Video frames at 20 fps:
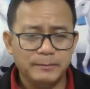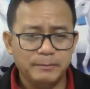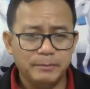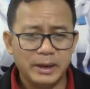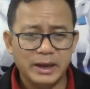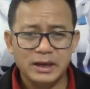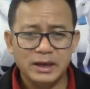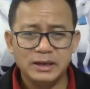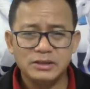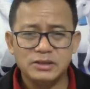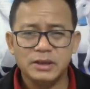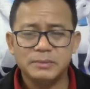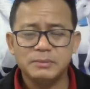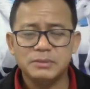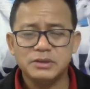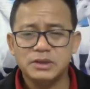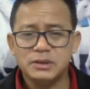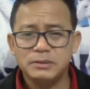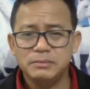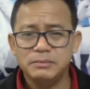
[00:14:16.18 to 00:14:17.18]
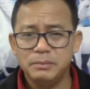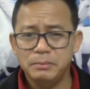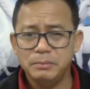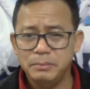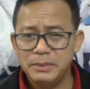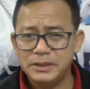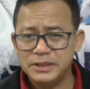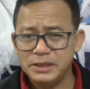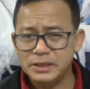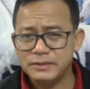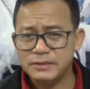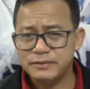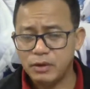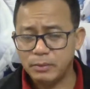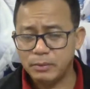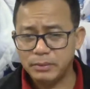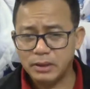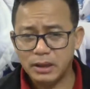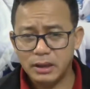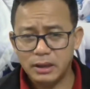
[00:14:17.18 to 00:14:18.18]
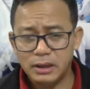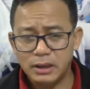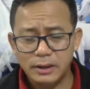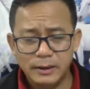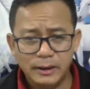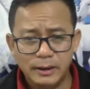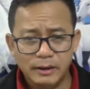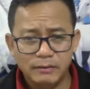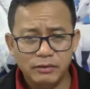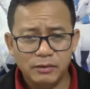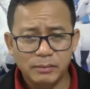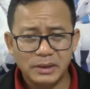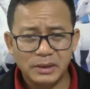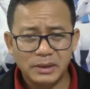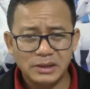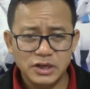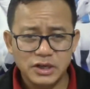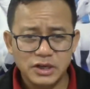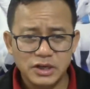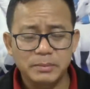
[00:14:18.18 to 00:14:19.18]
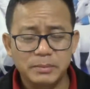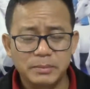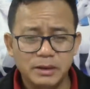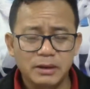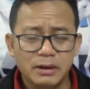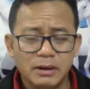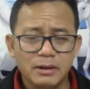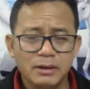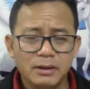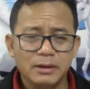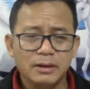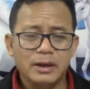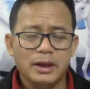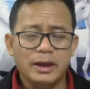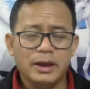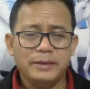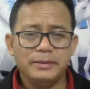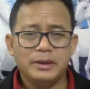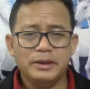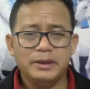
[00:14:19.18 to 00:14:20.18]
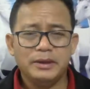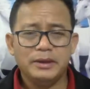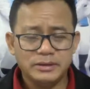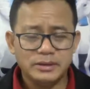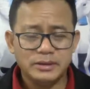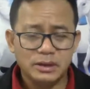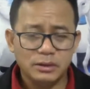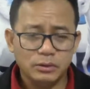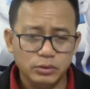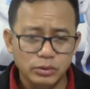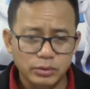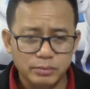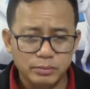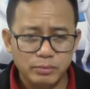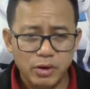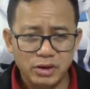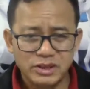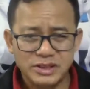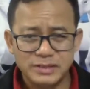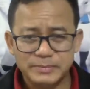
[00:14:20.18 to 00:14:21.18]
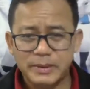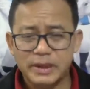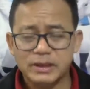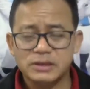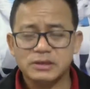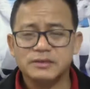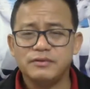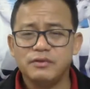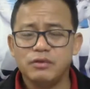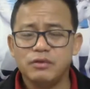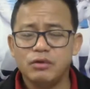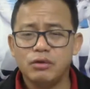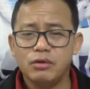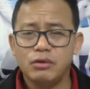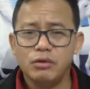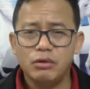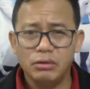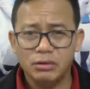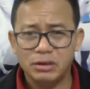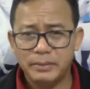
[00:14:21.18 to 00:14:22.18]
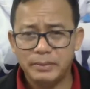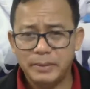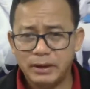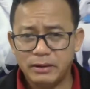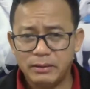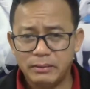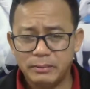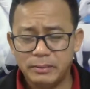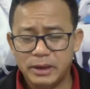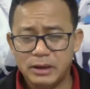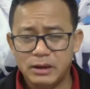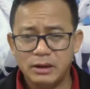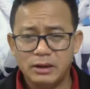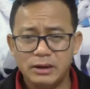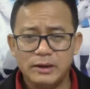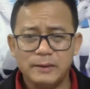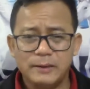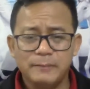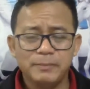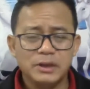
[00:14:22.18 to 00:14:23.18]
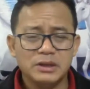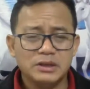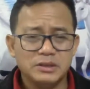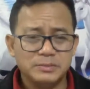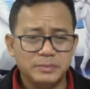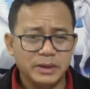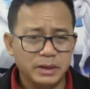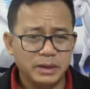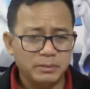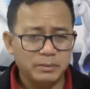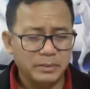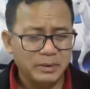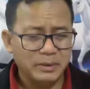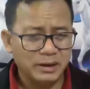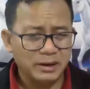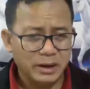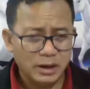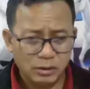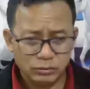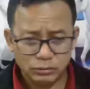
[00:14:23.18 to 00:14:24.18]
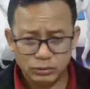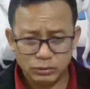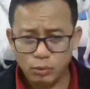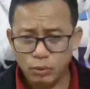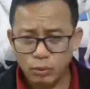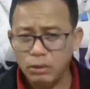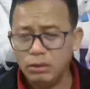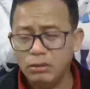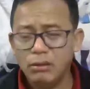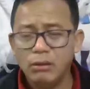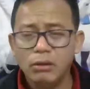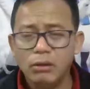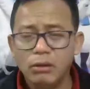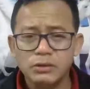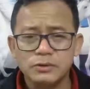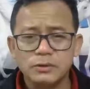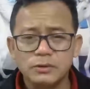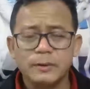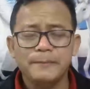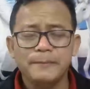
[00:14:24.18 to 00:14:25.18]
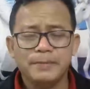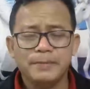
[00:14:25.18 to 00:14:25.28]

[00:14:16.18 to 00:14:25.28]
Bengali send button meetings from the German, and it is a good prospects for all the Bengali speaking people around the world also.